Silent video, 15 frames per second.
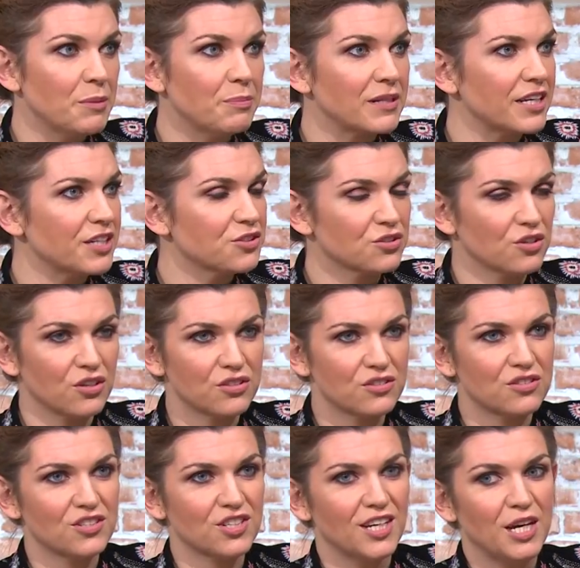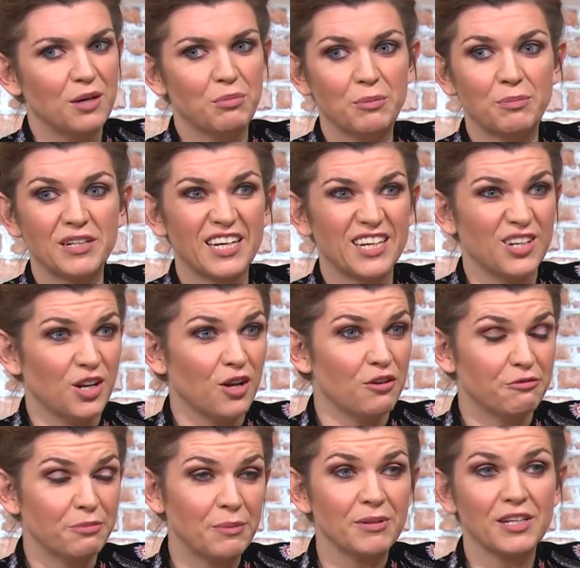People that you trust, people that you
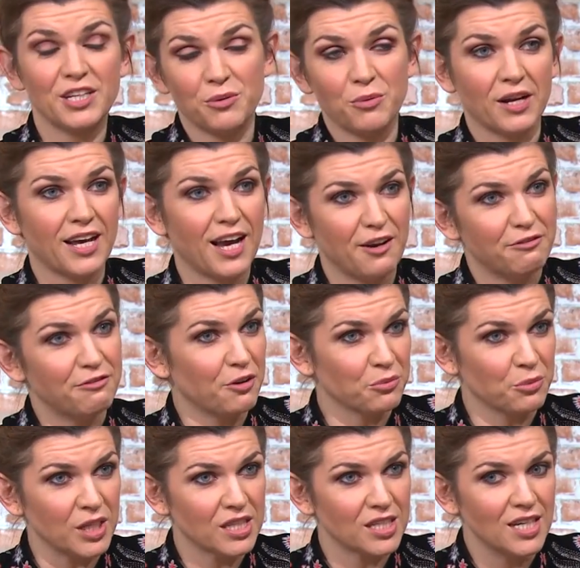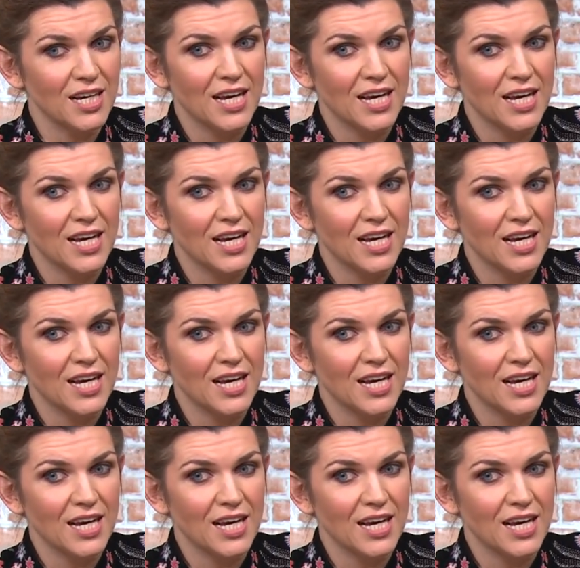love, people that you want to have fun with.